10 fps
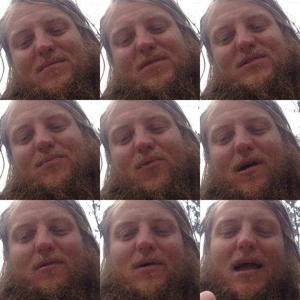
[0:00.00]
there's a
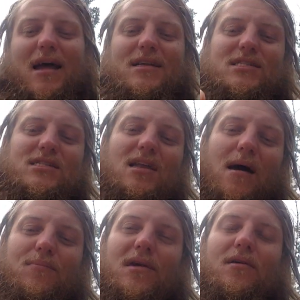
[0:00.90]
point where we gotta just
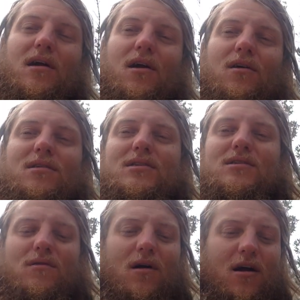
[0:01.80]
stop being like, oh, it's
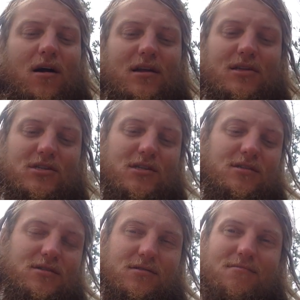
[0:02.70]
so hard, and just,